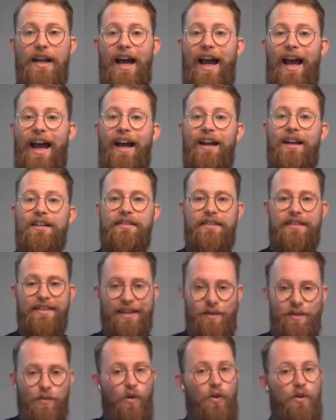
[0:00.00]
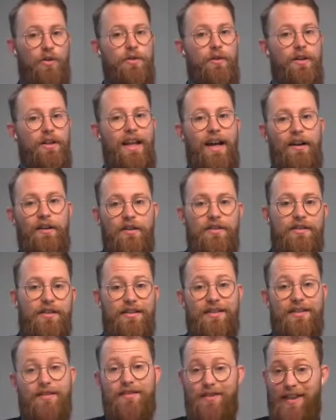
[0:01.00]
And this will also allow you to
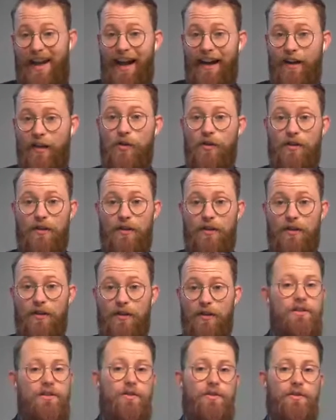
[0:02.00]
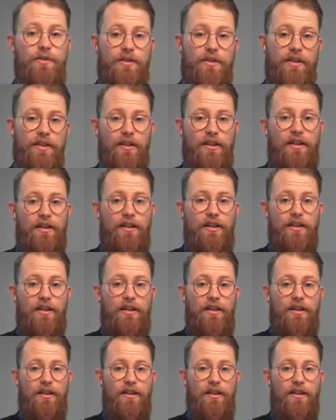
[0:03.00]
tackle a lot of issues that you're going to have